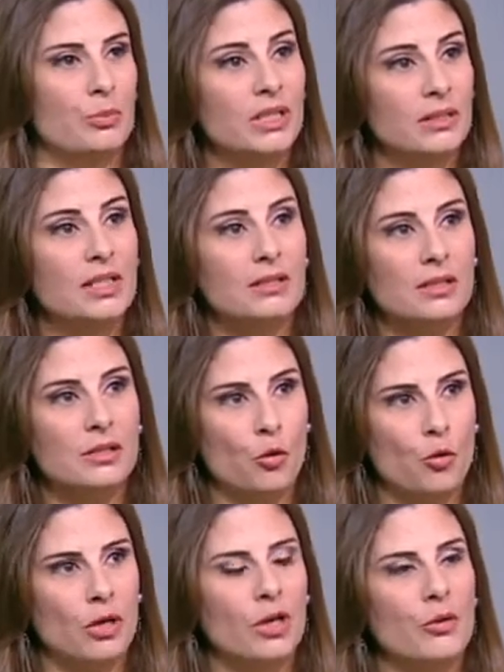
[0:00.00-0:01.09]
But this is
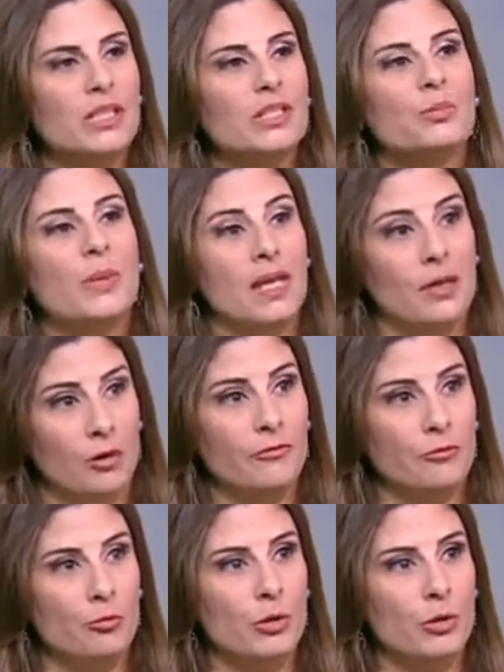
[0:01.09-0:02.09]
all going to pay off